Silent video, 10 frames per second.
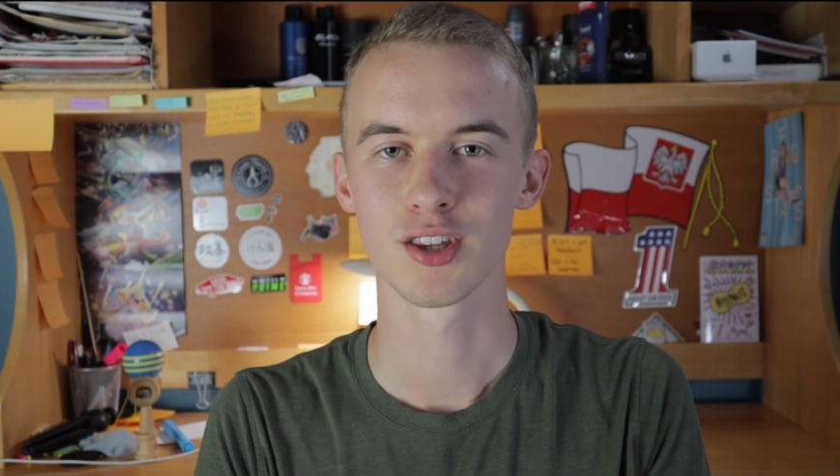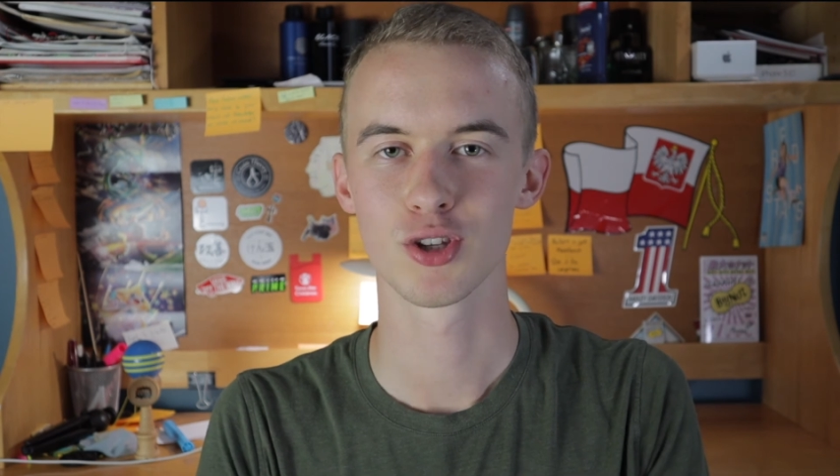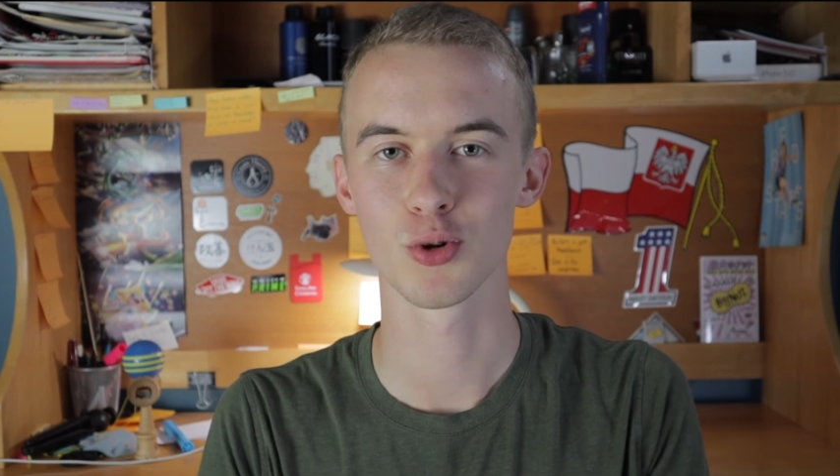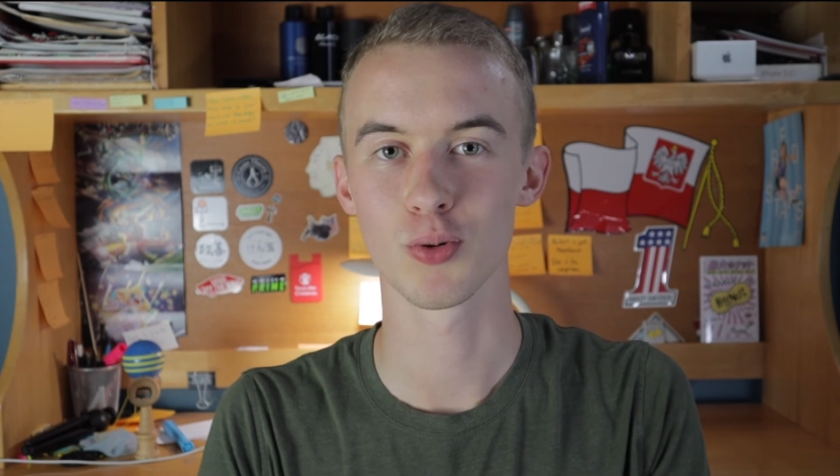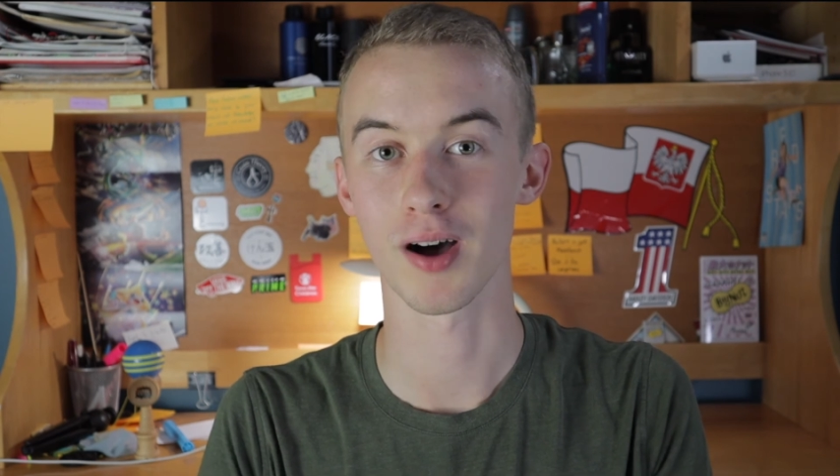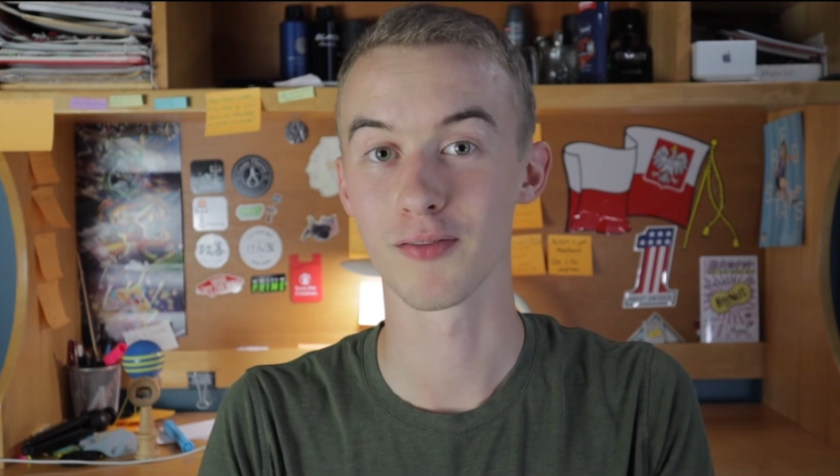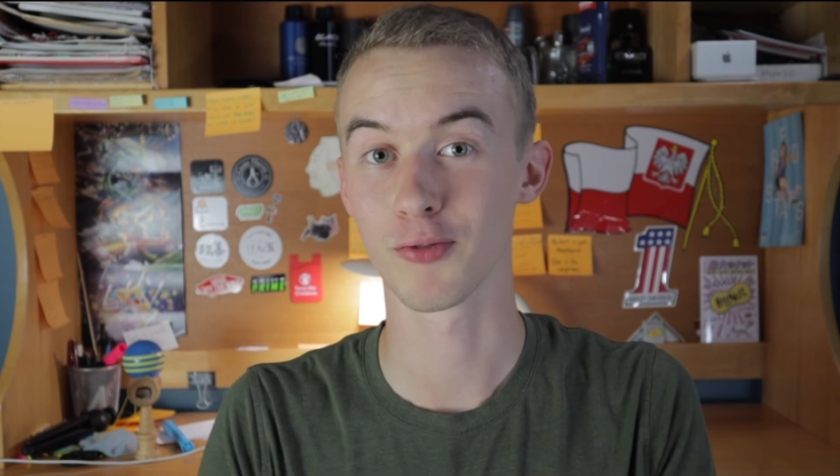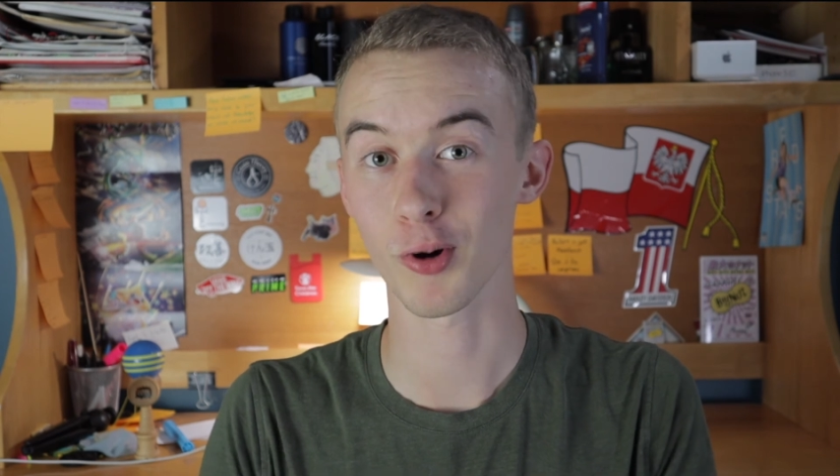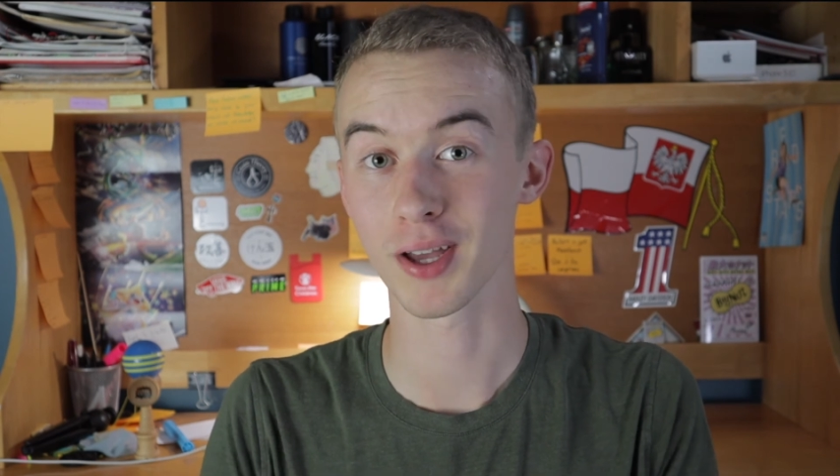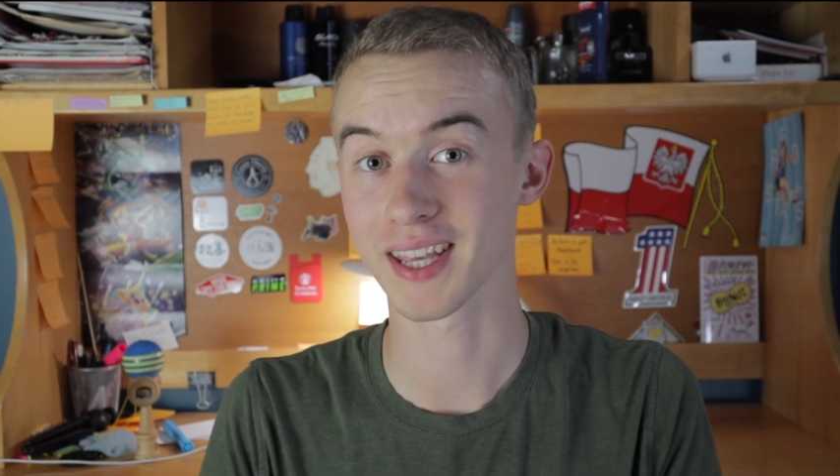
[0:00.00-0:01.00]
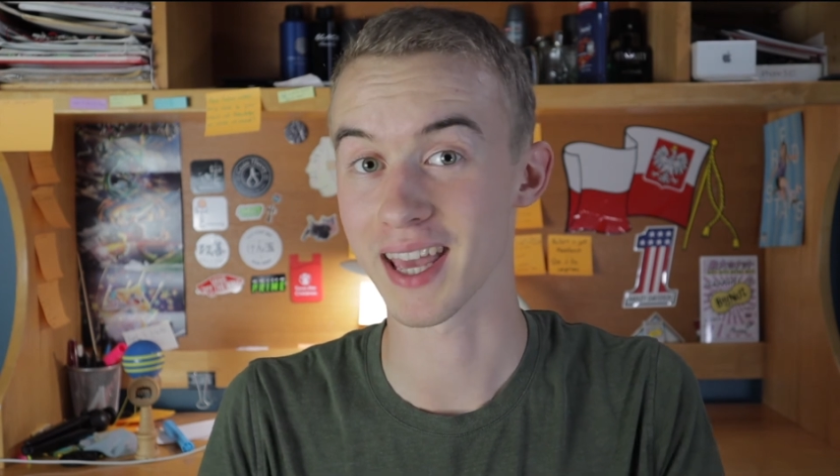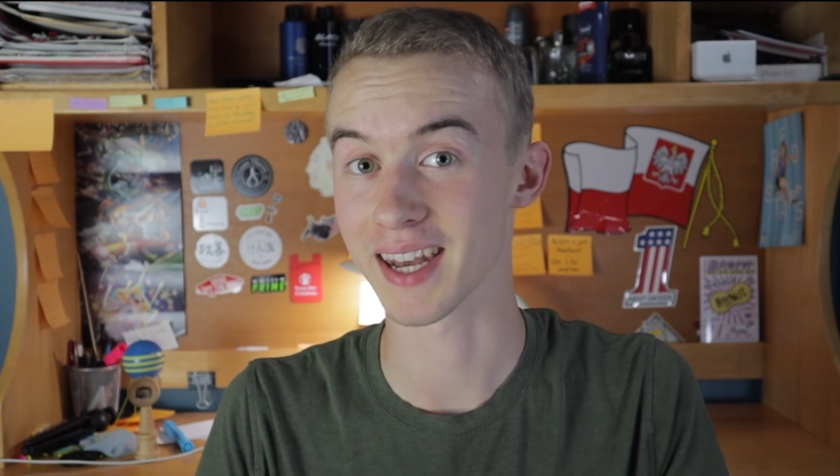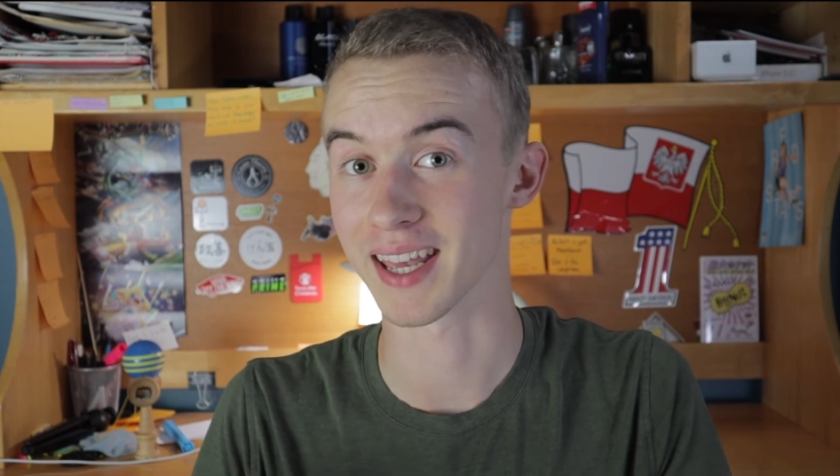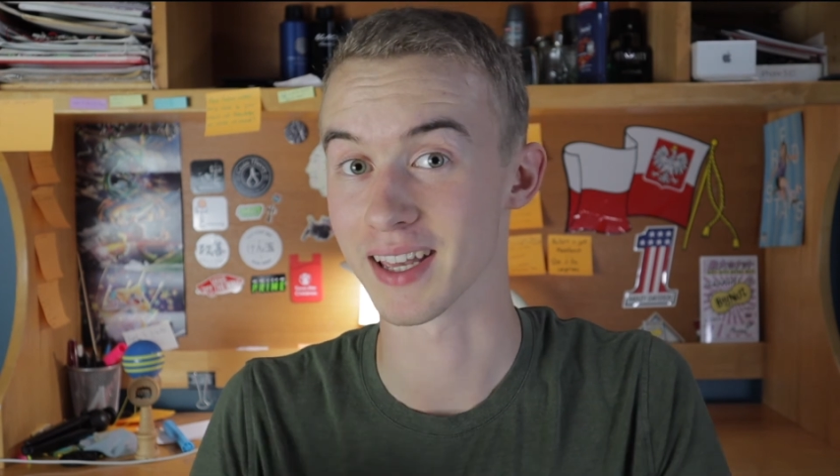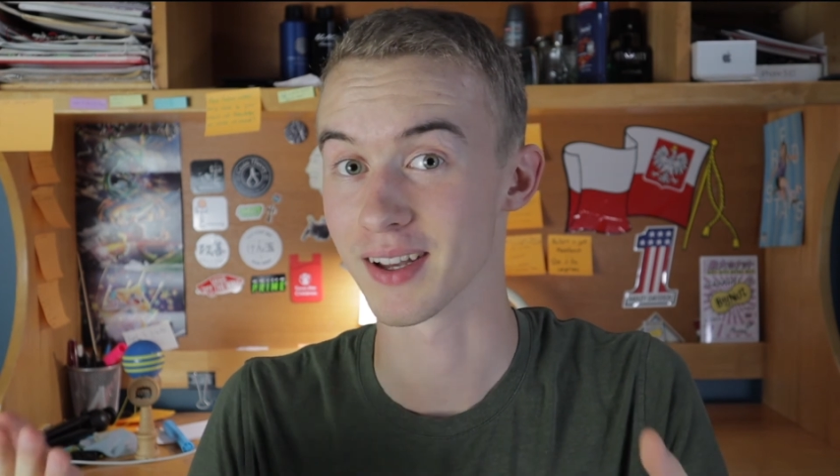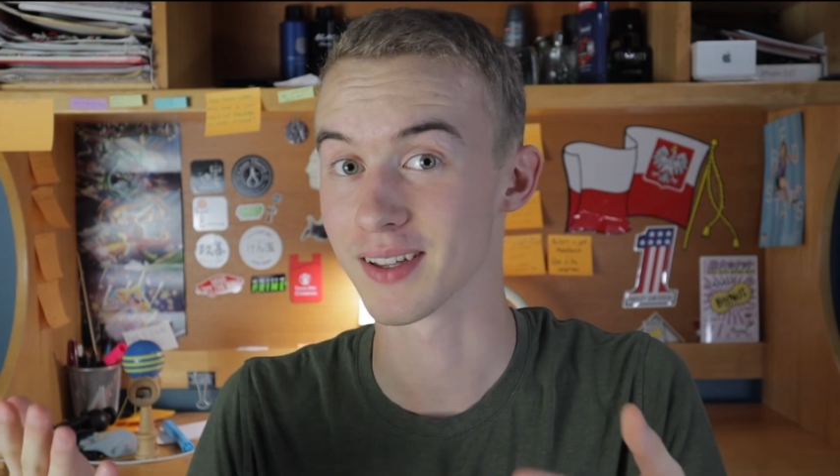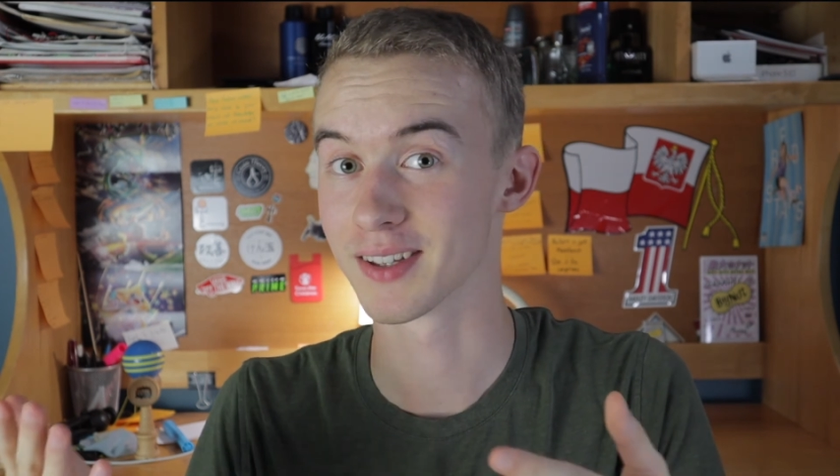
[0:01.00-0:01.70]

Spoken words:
to avoid getting